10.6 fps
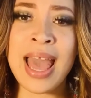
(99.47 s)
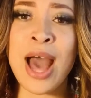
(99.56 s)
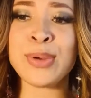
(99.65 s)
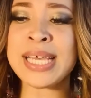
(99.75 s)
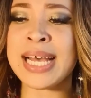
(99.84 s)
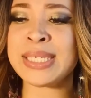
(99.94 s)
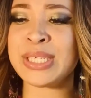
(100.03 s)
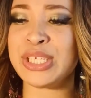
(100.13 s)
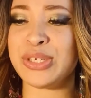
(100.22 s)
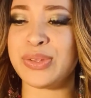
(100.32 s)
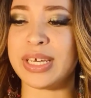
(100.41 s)
I was asked to
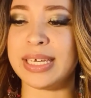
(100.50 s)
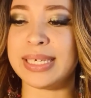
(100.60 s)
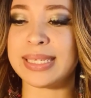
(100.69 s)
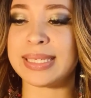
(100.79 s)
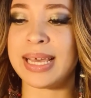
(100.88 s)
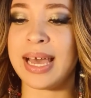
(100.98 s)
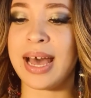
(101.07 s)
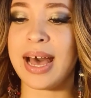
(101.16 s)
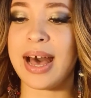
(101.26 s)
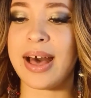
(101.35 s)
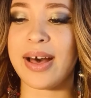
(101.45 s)
do this
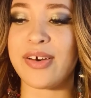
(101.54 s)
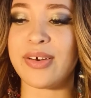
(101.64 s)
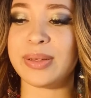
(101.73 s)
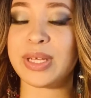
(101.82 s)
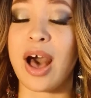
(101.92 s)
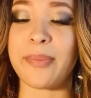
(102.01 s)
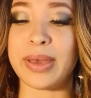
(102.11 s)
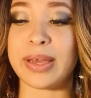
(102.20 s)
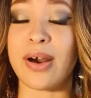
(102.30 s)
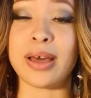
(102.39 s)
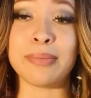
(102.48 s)

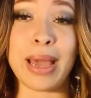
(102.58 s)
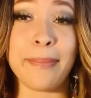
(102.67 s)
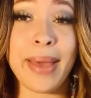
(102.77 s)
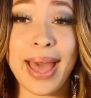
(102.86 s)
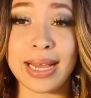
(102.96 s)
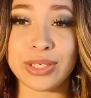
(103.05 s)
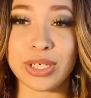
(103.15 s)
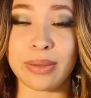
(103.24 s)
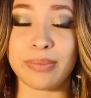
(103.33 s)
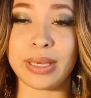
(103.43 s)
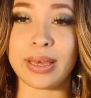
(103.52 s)
topic on my
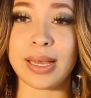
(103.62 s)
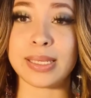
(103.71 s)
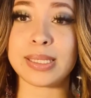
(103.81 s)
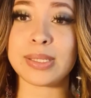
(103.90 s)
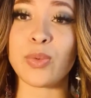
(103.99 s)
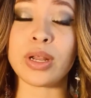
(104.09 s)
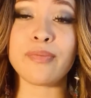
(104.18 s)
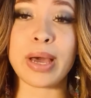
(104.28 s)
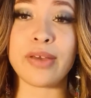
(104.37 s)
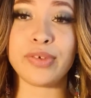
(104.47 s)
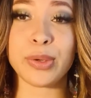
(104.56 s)
passion because one of
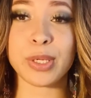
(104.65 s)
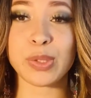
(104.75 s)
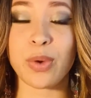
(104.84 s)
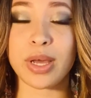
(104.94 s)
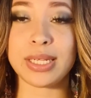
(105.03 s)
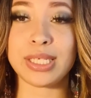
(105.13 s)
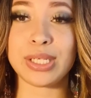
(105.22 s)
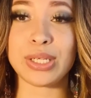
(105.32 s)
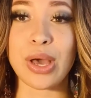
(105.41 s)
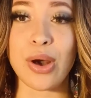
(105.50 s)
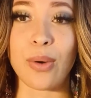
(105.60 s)
my viewers wanted to
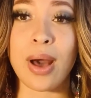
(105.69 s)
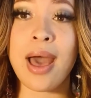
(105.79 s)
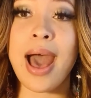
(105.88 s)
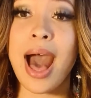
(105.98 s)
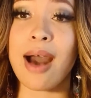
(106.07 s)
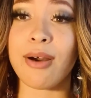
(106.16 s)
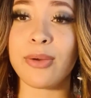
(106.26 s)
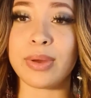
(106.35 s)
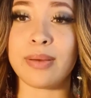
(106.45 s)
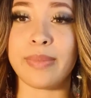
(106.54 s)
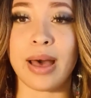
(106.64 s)
know how I
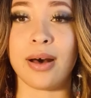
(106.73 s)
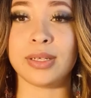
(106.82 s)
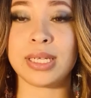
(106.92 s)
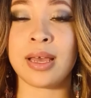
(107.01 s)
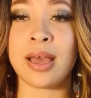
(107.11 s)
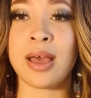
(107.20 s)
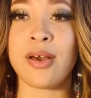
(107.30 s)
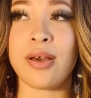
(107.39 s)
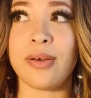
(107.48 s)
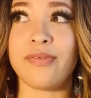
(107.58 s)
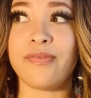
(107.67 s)
went about
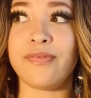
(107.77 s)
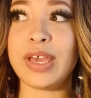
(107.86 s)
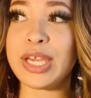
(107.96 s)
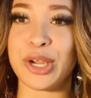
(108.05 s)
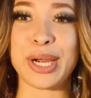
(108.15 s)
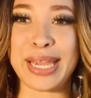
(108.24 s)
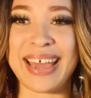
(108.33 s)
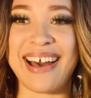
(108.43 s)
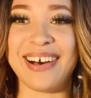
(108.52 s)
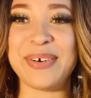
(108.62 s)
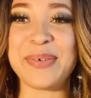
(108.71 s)
figuring
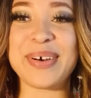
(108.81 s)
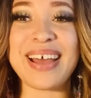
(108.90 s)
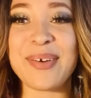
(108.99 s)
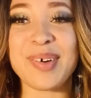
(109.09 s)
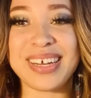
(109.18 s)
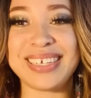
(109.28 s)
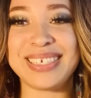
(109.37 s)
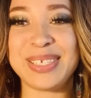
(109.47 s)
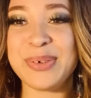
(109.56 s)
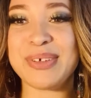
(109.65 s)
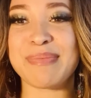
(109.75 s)
out what I wanted to
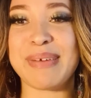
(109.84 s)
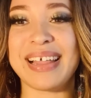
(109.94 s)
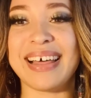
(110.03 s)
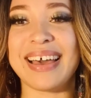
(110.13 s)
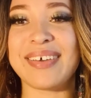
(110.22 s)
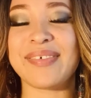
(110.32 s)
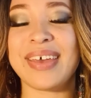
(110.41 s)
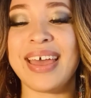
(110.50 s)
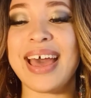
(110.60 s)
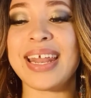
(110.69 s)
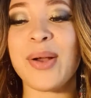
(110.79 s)
do with my life.
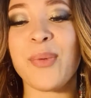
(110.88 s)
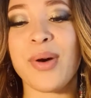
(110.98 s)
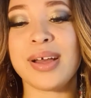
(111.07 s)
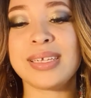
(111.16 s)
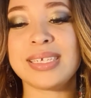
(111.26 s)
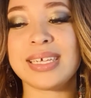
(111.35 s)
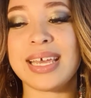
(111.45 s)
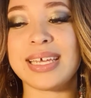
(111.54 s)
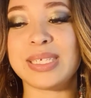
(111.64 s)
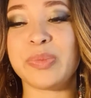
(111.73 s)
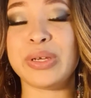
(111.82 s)
And I want
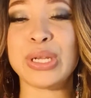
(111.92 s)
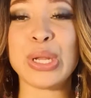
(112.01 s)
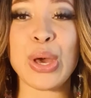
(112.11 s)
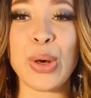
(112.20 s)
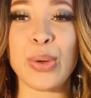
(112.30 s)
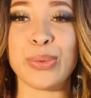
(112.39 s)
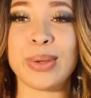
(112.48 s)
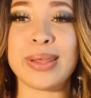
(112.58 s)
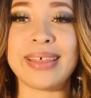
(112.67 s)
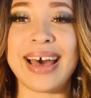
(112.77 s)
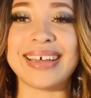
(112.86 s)
it to be known
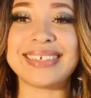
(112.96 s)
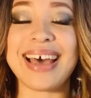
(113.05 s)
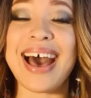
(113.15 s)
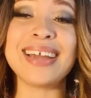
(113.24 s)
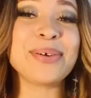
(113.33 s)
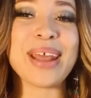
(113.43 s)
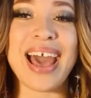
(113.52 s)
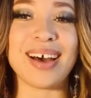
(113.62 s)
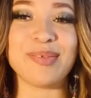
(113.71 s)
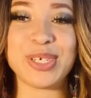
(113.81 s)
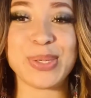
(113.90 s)
that I don't
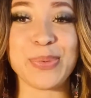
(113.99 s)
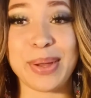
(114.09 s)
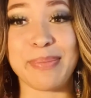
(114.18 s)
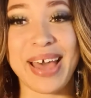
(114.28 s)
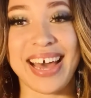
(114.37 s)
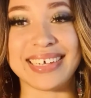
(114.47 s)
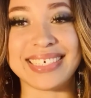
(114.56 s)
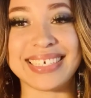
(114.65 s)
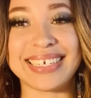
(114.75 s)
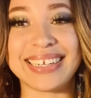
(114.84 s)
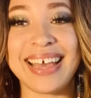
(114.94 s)
have just one
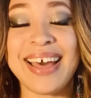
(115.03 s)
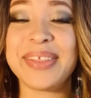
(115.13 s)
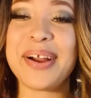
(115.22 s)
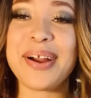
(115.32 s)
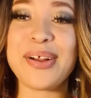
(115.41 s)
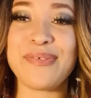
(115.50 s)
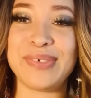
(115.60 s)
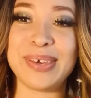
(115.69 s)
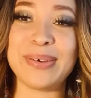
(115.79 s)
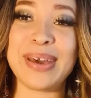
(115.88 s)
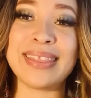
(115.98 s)
passion. There are a
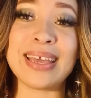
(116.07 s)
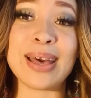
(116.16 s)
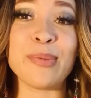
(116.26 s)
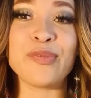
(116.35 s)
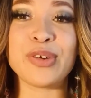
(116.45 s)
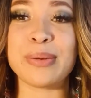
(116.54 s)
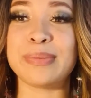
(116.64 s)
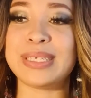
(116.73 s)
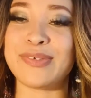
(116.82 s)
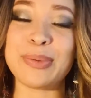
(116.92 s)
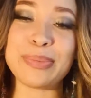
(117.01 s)
few, and they come from
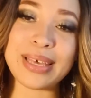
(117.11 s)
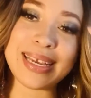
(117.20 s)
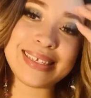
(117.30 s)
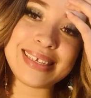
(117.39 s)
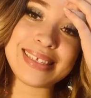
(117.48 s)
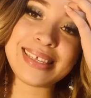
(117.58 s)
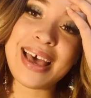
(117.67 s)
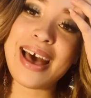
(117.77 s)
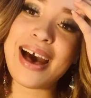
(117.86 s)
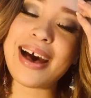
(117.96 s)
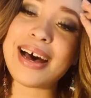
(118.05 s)
different places
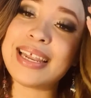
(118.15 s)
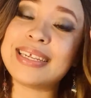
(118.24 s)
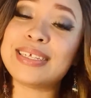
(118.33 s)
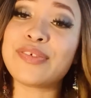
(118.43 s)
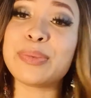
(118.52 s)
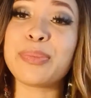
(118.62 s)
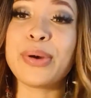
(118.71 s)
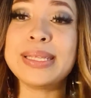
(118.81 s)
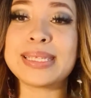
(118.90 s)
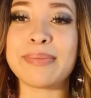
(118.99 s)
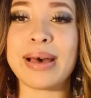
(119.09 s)
and different
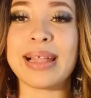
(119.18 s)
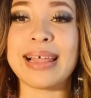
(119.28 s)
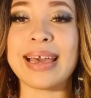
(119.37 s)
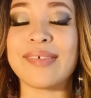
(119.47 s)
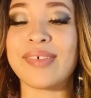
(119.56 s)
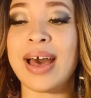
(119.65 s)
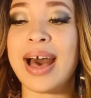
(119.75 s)
points in my life.